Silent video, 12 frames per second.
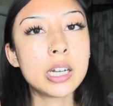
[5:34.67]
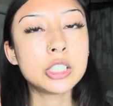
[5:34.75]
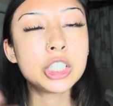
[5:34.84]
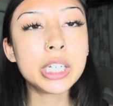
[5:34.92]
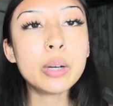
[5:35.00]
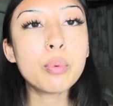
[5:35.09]

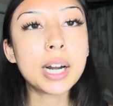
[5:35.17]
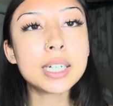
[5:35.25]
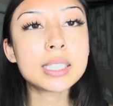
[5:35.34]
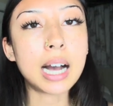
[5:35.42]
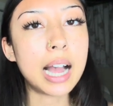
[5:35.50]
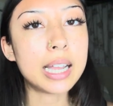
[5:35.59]
she
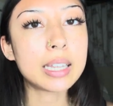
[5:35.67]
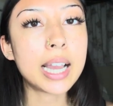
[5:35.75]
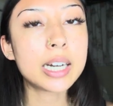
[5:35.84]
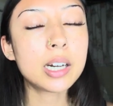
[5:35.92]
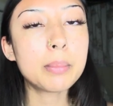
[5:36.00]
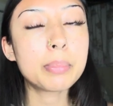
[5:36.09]
wears
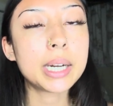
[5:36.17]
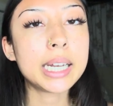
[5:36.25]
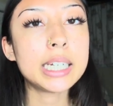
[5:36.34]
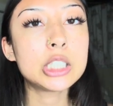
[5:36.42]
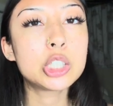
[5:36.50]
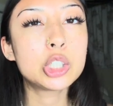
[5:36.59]
eyeliner, but
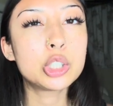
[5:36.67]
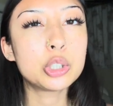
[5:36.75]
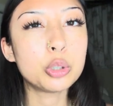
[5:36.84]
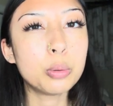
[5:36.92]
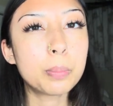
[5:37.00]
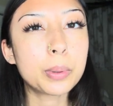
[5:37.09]
it's
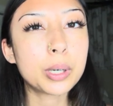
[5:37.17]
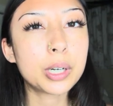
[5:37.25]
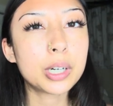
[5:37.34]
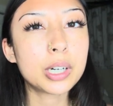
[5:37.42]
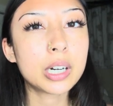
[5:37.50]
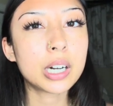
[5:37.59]

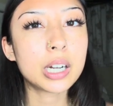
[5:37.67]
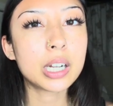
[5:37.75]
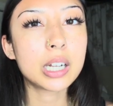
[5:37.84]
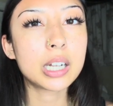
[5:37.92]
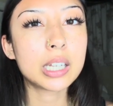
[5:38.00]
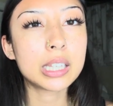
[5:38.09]
super
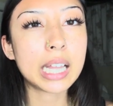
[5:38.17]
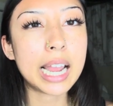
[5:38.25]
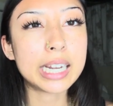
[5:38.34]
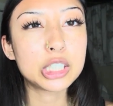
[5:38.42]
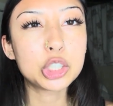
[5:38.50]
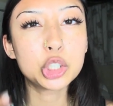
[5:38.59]

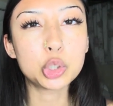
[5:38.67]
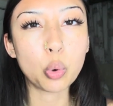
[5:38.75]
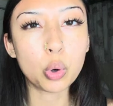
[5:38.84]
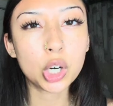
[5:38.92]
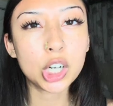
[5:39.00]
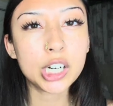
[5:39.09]
like
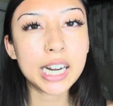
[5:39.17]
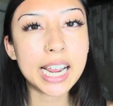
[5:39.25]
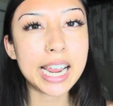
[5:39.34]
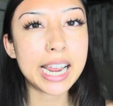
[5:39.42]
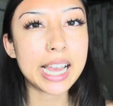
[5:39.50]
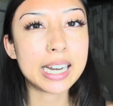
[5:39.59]
short
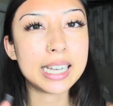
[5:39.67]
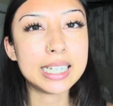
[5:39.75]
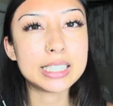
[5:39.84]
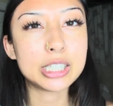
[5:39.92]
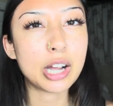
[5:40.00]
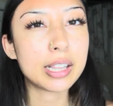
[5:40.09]
and
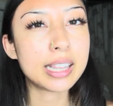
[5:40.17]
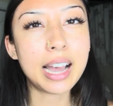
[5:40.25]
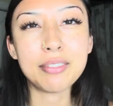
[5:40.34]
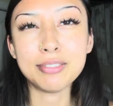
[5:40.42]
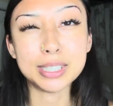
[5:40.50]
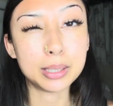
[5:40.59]
it's not
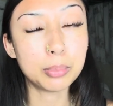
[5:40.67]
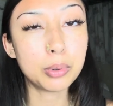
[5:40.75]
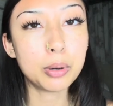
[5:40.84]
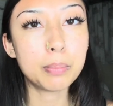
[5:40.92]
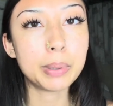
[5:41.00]
that visible.